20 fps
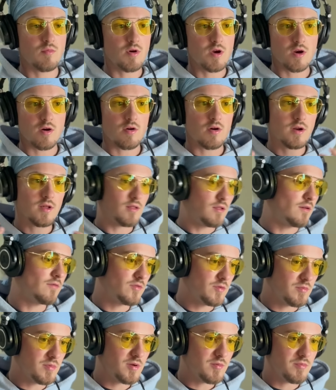Already love
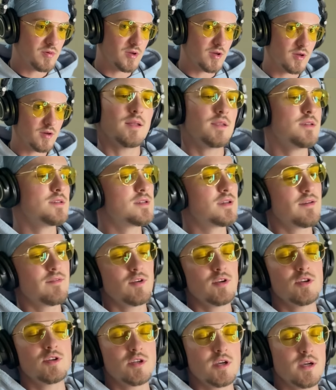the BPM. At least give it a
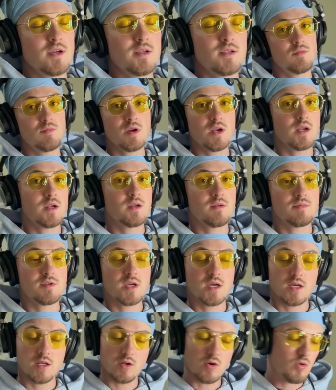chance. You might end up
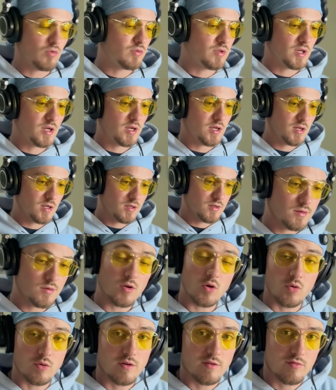taking the whole thing in a
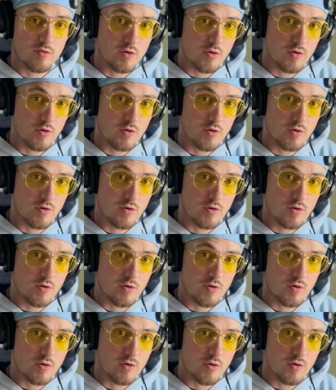whole different